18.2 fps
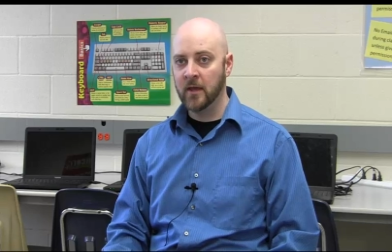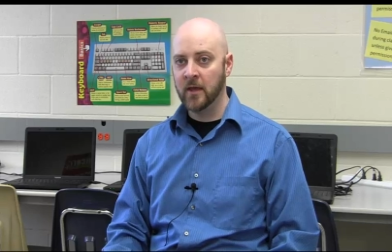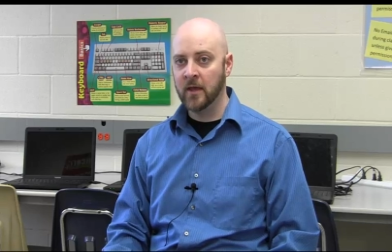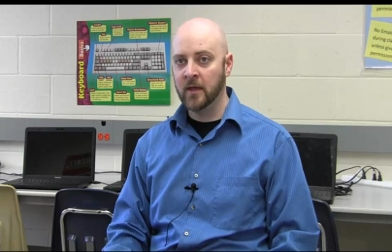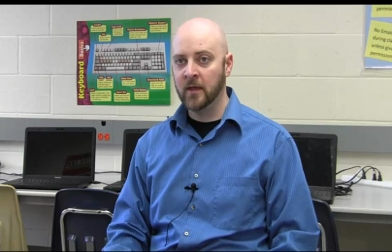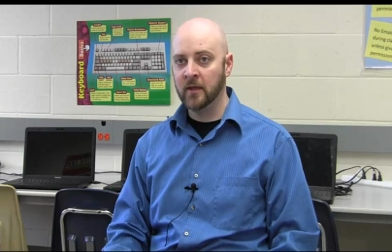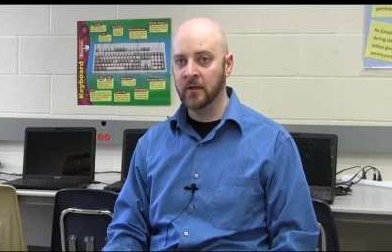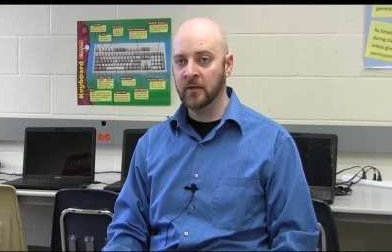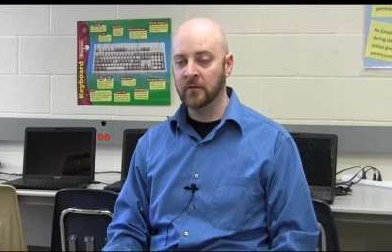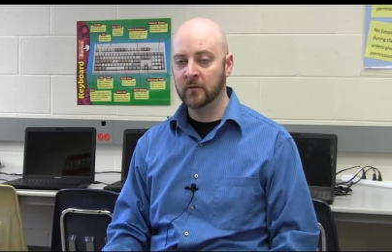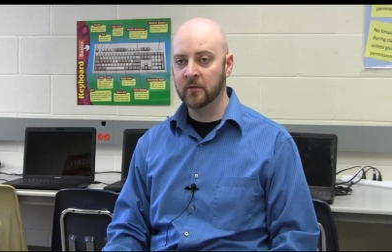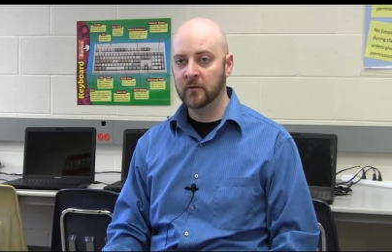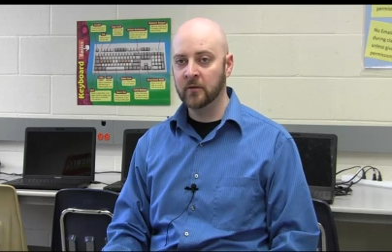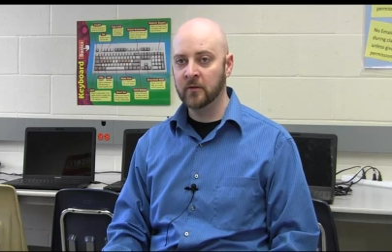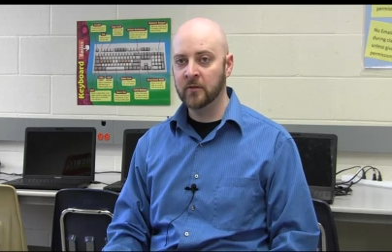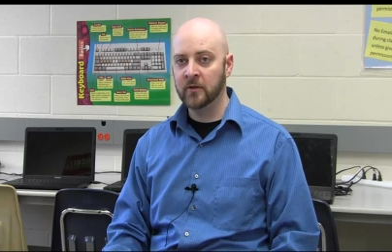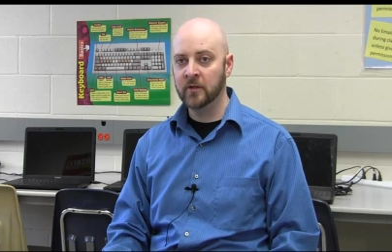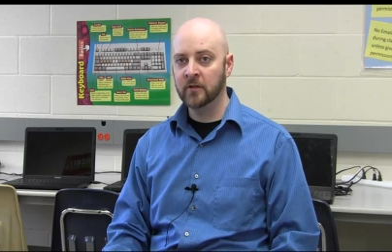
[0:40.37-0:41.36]
And
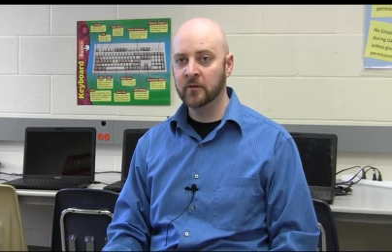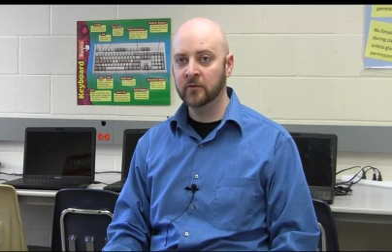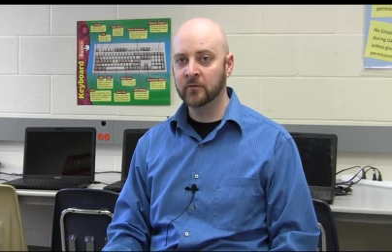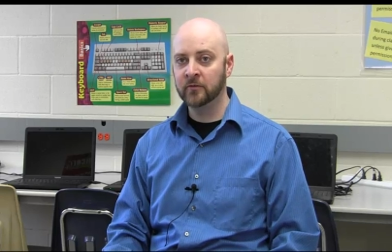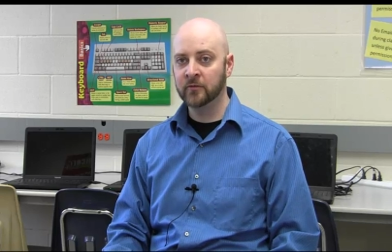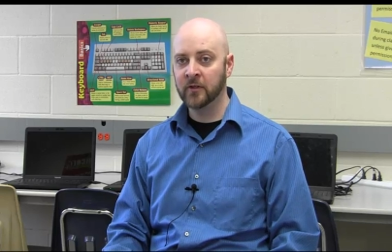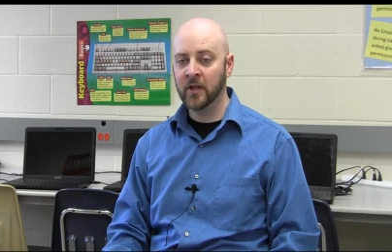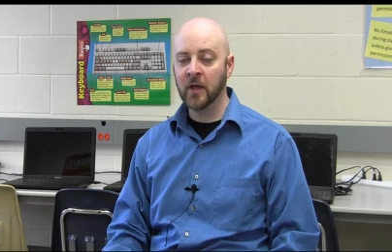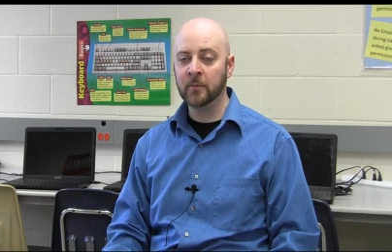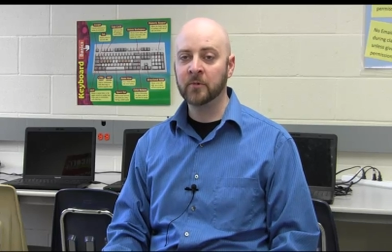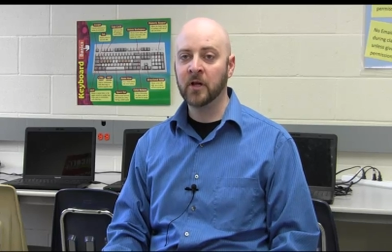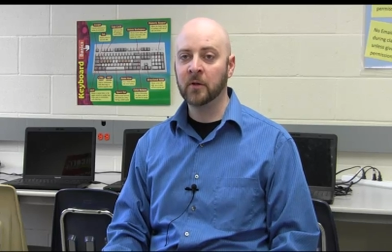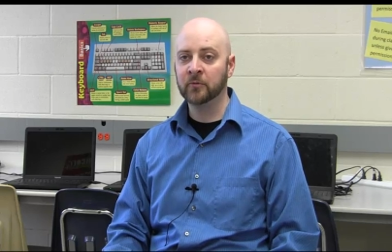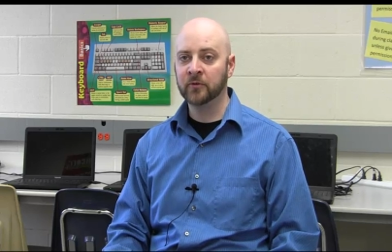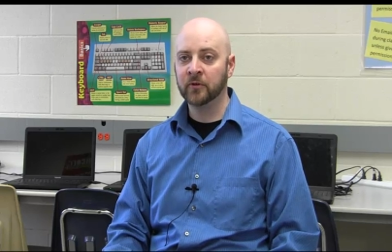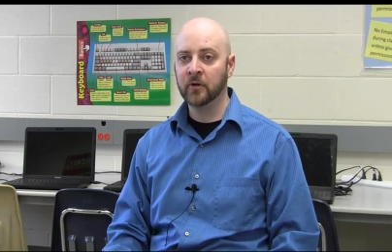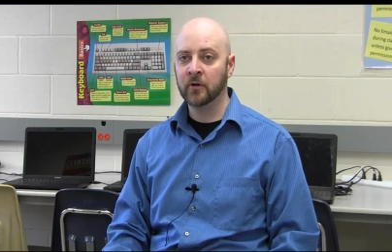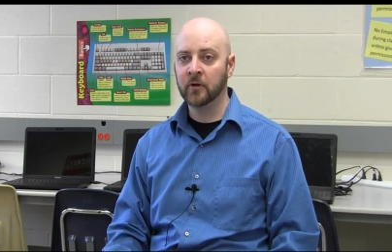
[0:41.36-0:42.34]
these
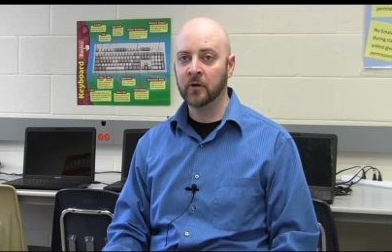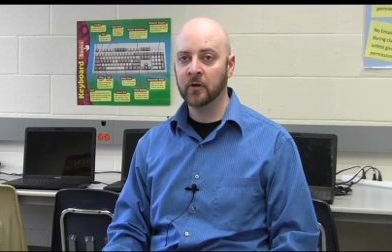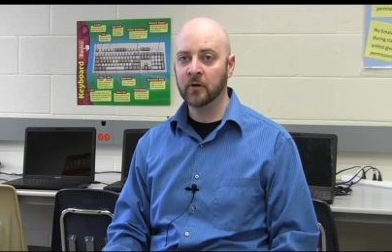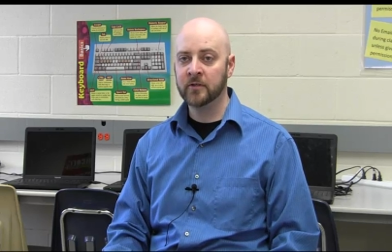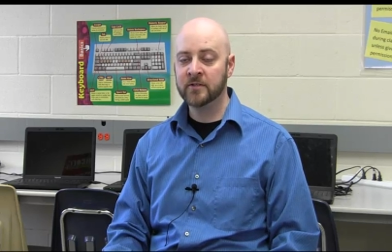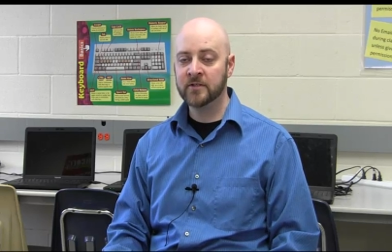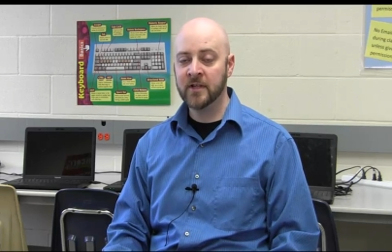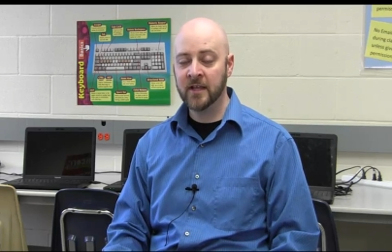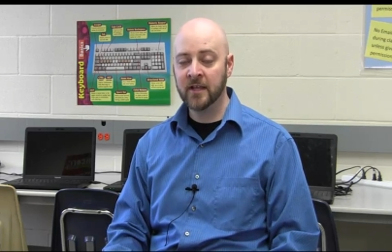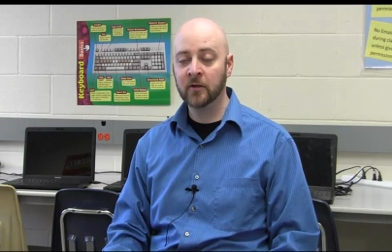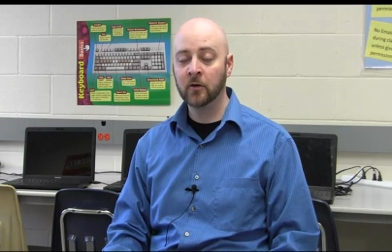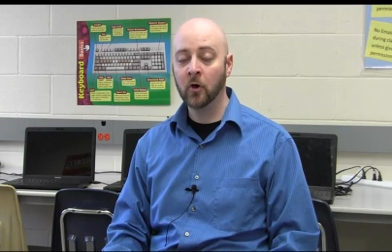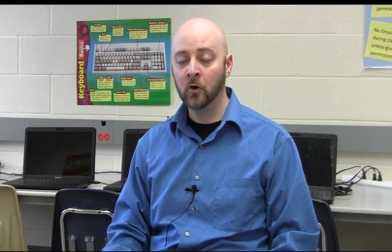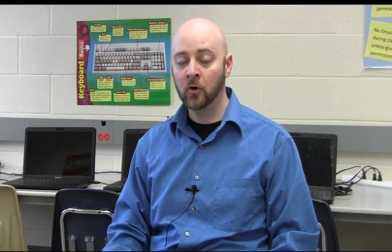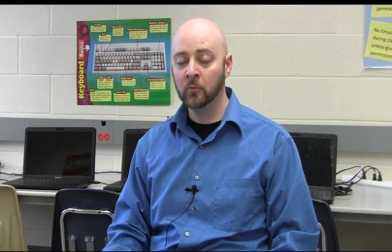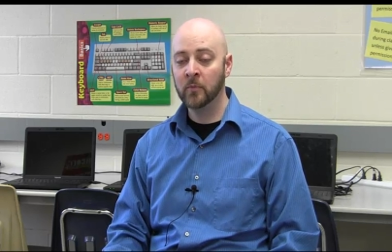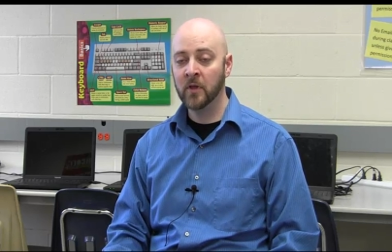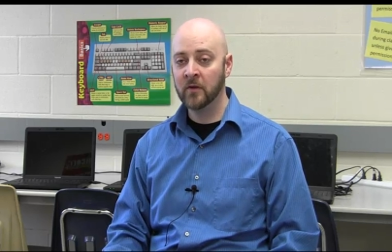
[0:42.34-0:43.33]
laptops are taken
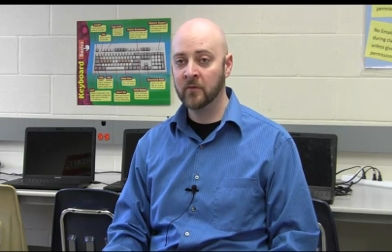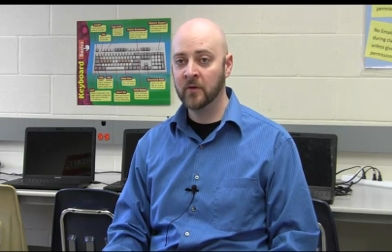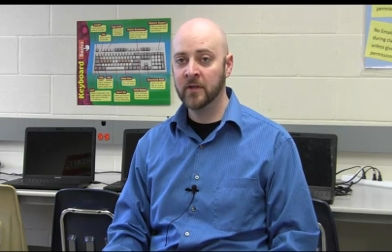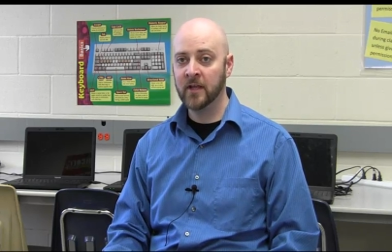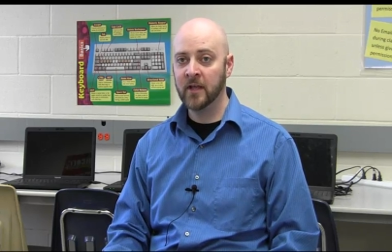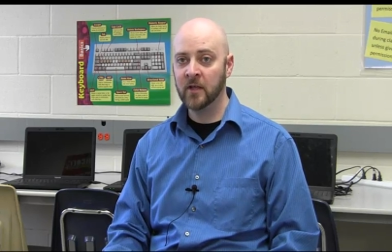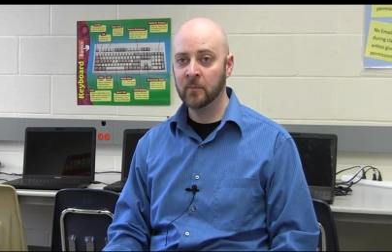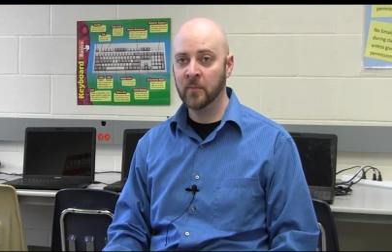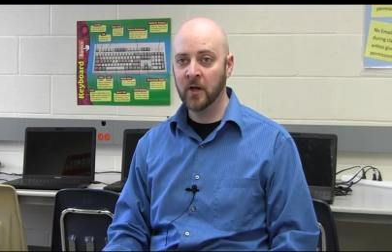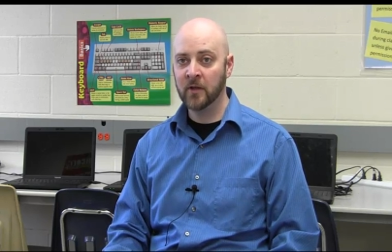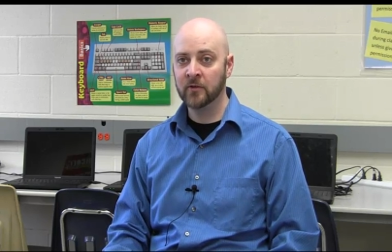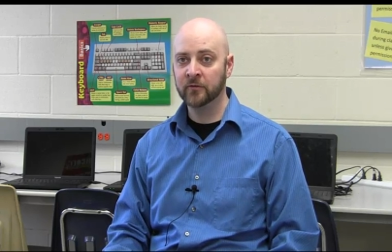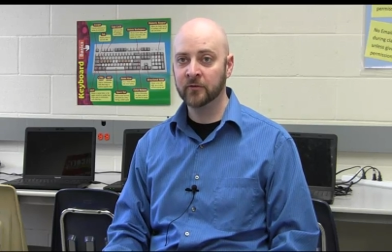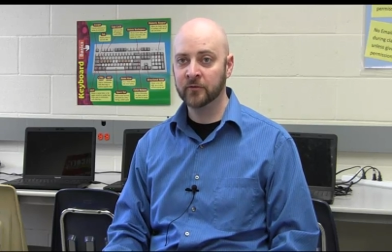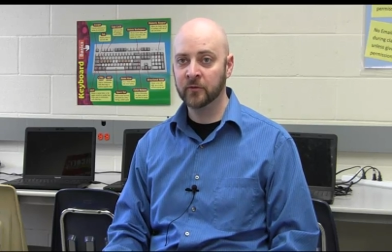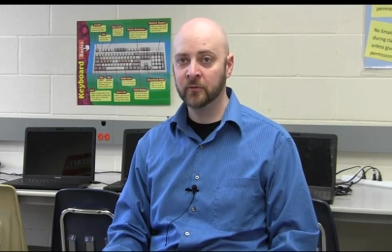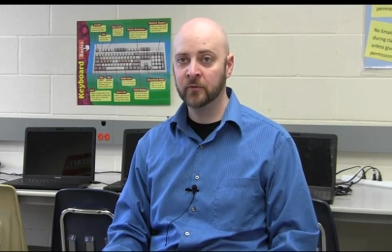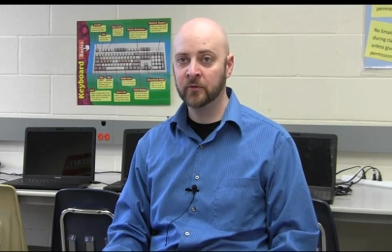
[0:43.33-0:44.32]
home every day by the
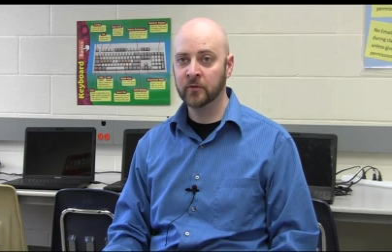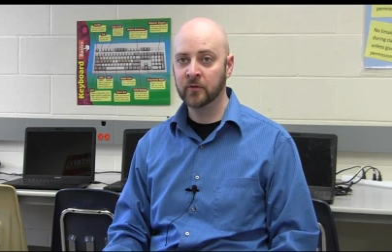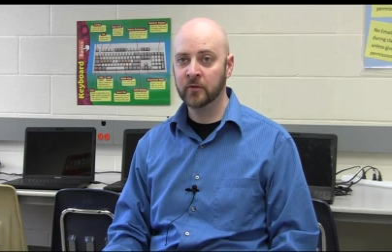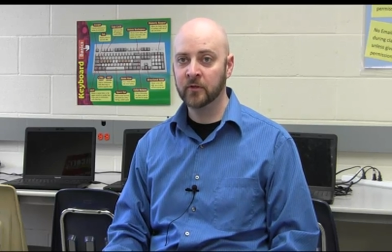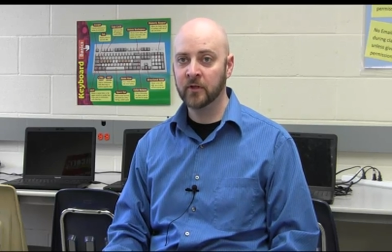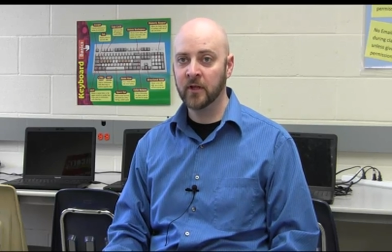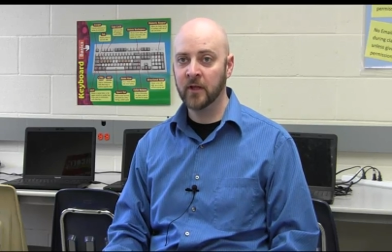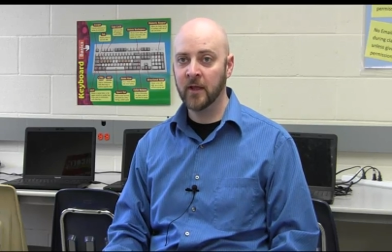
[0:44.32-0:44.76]
student